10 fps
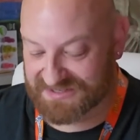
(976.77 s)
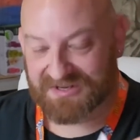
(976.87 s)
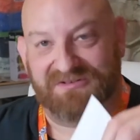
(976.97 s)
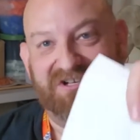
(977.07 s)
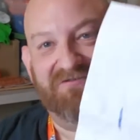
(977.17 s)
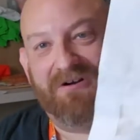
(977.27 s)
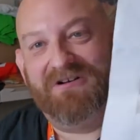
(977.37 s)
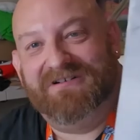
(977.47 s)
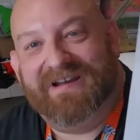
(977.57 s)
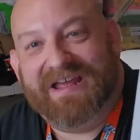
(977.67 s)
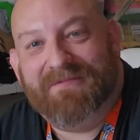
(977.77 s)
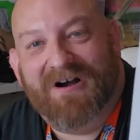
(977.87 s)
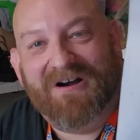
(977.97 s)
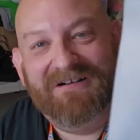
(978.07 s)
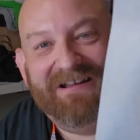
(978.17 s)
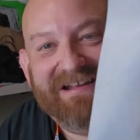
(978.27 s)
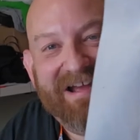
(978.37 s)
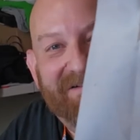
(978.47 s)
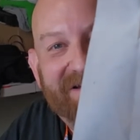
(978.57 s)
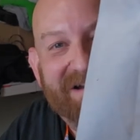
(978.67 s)
So she wrote her name Harley
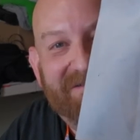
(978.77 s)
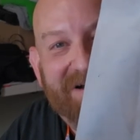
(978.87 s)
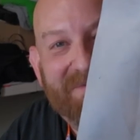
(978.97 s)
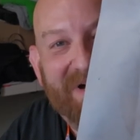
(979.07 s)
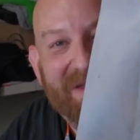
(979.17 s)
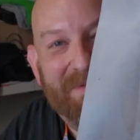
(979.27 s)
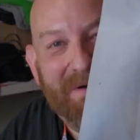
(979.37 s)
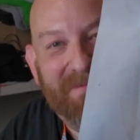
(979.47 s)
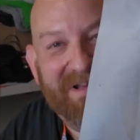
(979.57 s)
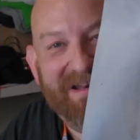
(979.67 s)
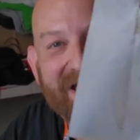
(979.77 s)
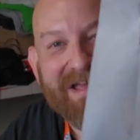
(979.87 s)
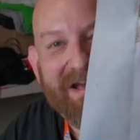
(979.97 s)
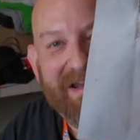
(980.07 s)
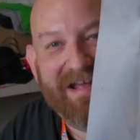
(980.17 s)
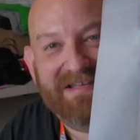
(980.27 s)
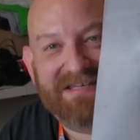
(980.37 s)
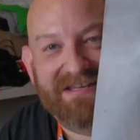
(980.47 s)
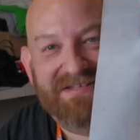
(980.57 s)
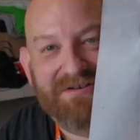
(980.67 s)
down there right by the pumpkin, and that
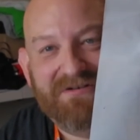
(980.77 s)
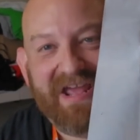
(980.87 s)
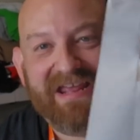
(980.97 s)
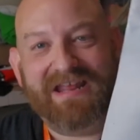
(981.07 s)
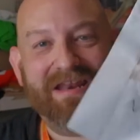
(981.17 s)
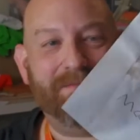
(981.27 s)
says to Nate